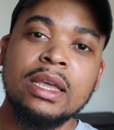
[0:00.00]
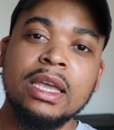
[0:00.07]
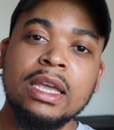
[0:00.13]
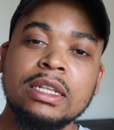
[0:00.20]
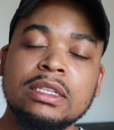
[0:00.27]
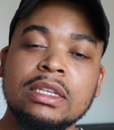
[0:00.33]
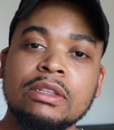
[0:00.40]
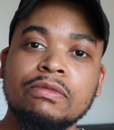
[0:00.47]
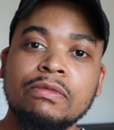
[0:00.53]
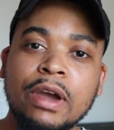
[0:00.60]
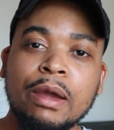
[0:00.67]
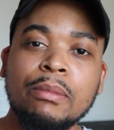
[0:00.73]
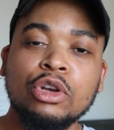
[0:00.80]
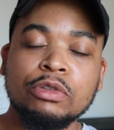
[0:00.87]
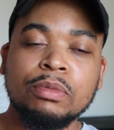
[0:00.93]
It's, it's
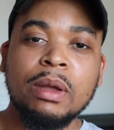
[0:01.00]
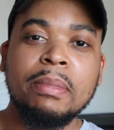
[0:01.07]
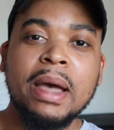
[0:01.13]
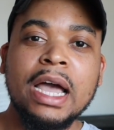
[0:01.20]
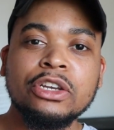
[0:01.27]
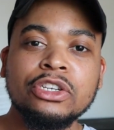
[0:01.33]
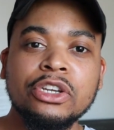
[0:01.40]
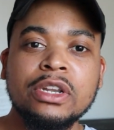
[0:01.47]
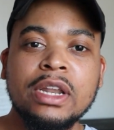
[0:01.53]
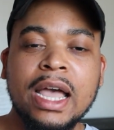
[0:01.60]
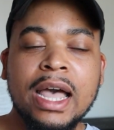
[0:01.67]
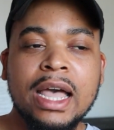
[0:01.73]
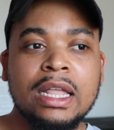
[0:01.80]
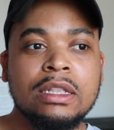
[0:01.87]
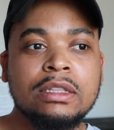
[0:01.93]
very much my passion
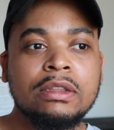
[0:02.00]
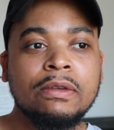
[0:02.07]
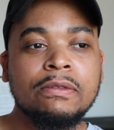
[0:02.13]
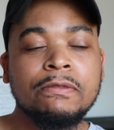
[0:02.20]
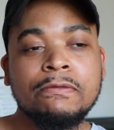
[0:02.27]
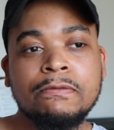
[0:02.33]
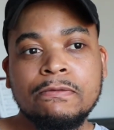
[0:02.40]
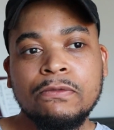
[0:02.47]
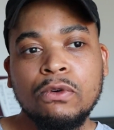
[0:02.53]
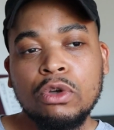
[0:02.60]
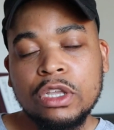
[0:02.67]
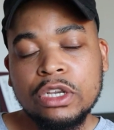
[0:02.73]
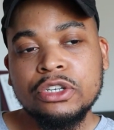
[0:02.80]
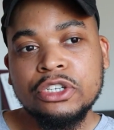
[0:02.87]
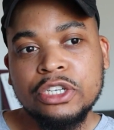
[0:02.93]
and
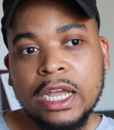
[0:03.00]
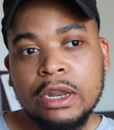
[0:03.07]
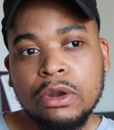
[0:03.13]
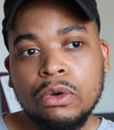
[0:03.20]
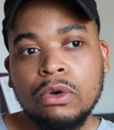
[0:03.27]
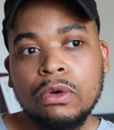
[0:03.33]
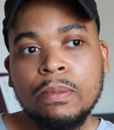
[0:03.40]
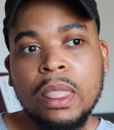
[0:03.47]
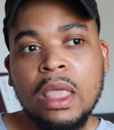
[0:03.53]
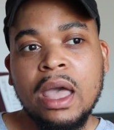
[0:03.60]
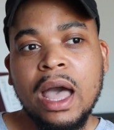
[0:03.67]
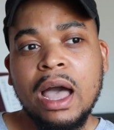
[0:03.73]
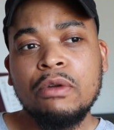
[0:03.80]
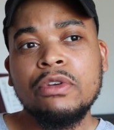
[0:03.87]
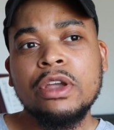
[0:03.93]
for this channel,
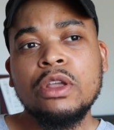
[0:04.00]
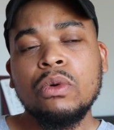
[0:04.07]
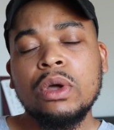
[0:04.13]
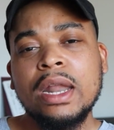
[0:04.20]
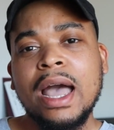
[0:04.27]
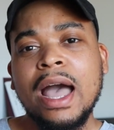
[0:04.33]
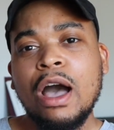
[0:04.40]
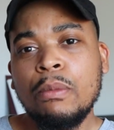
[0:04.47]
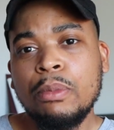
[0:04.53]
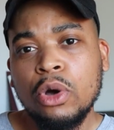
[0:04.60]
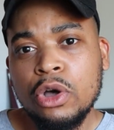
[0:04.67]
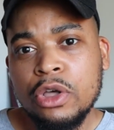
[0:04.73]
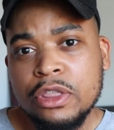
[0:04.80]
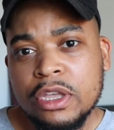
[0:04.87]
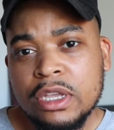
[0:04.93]
I really want to
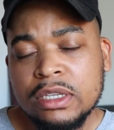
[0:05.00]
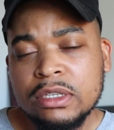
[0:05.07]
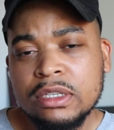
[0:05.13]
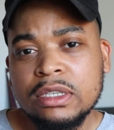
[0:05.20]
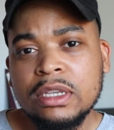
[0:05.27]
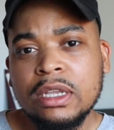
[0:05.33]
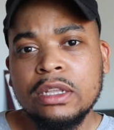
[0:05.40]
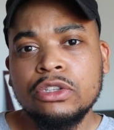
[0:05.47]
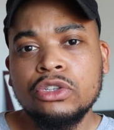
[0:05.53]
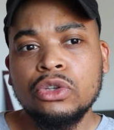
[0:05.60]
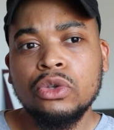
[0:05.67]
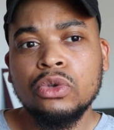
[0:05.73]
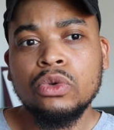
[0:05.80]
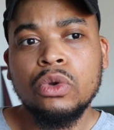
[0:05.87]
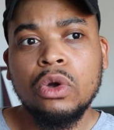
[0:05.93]
help others
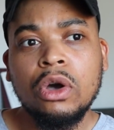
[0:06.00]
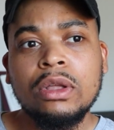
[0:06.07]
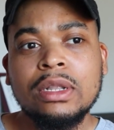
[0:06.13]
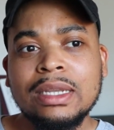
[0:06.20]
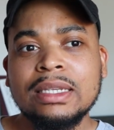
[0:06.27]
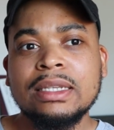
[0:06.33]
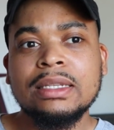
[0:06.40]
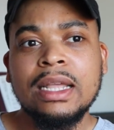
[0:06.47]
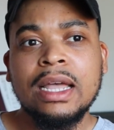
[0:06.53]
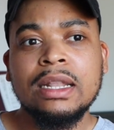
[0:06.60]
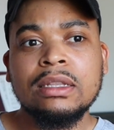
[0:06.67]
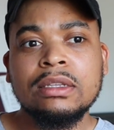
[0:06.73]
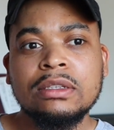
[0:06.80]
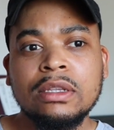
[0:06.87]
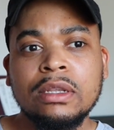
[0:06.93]
to
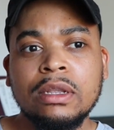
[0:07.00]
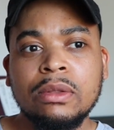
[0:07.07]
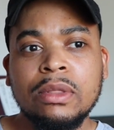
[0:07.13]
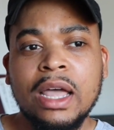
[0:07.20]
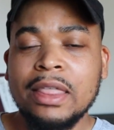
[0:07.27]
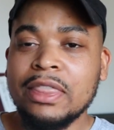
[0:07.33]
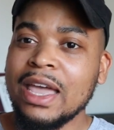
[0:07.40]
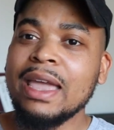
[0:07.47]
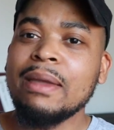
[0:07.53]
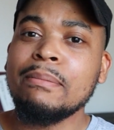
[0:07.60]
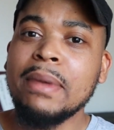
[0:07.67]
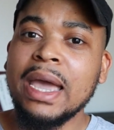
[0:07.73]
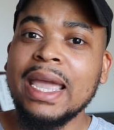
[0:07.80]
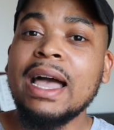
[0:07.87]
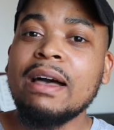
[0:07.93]
understand that they
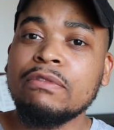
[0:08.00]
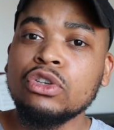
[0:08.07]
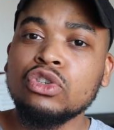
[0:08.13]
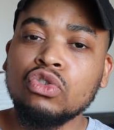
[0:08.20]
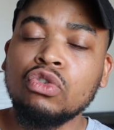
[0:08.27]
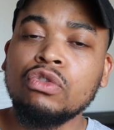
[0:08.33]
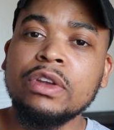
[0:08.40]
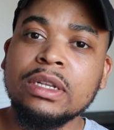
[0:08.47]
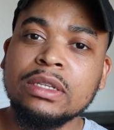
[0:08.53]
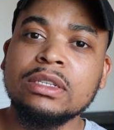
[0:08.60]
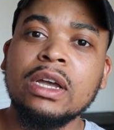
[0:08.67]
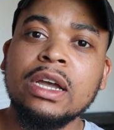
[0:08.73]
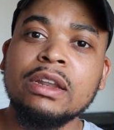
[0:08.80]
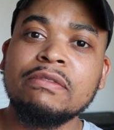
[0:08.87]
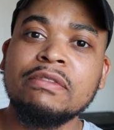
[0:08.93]
may have a story
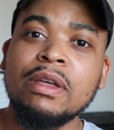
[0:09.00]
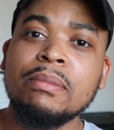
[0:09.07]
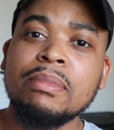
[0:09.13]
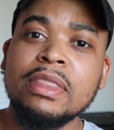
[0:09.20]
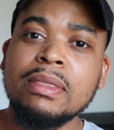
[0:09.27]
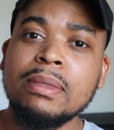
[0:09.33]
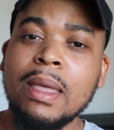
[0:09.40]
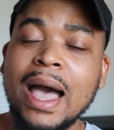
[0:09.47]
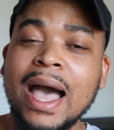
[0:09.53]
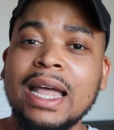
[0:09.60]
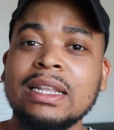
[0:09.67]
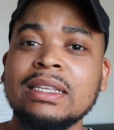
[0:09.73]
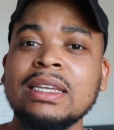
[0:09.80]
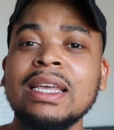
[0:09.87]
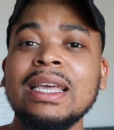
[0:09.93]
inside of them
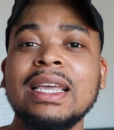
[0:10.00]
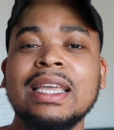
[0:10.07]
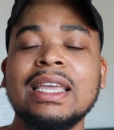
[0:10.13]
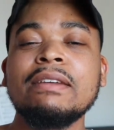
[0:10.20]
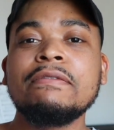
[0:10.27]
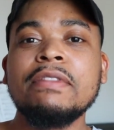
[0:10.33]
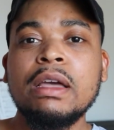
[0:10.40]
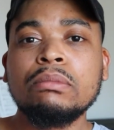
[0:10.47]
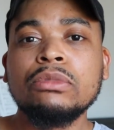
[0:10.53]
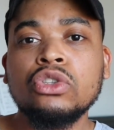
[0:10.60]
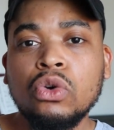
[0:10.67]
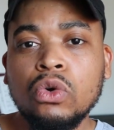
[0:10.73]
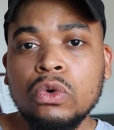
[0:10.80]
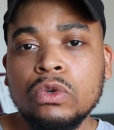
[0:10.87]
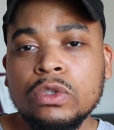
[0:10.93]
and give them
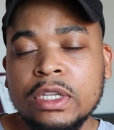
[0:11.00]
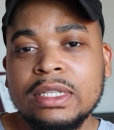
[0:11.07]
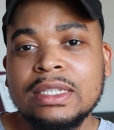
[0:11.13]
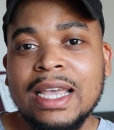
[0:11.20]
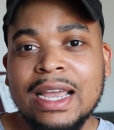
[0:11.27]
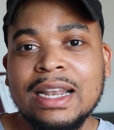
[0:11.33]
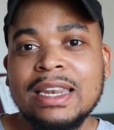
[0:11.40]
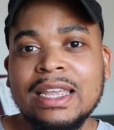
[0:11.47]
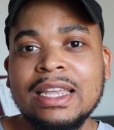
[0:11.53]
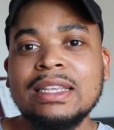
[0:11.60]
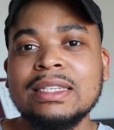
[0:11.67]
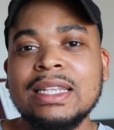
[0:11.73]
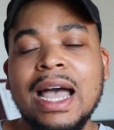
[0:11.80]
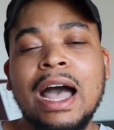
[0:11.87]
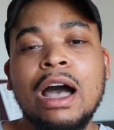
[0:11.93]
tools and
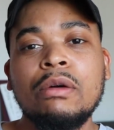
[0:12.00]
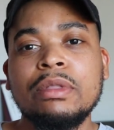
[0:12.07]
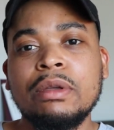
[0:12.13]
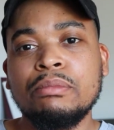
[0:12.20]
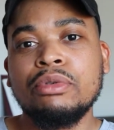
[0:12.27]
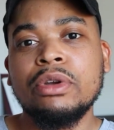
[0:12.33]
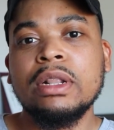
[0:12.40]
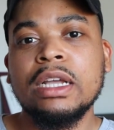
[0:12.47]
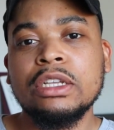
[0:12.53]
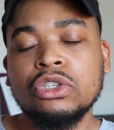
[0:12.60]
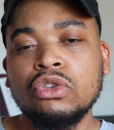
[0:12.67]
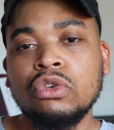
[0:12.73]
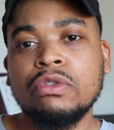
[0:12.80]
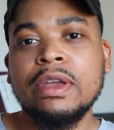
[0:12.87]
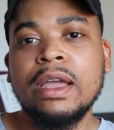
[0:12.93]
techniques to help them bring that
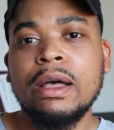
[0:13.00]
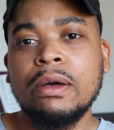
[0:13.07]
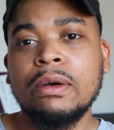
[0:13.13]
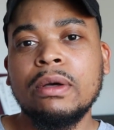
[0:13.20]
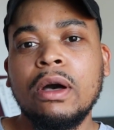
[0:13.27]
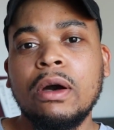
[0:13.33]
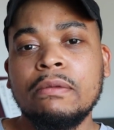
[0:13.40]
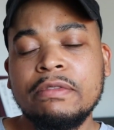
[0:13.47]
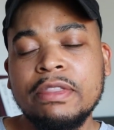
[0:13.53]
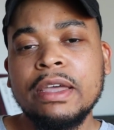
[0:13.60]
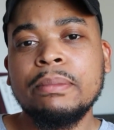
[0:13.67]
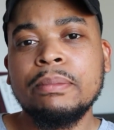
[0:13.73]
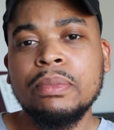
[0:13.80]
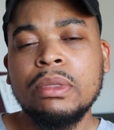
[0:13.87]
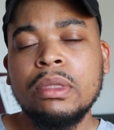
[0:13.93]
story out of
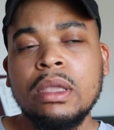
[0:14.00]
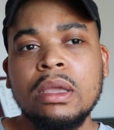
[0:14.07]
them.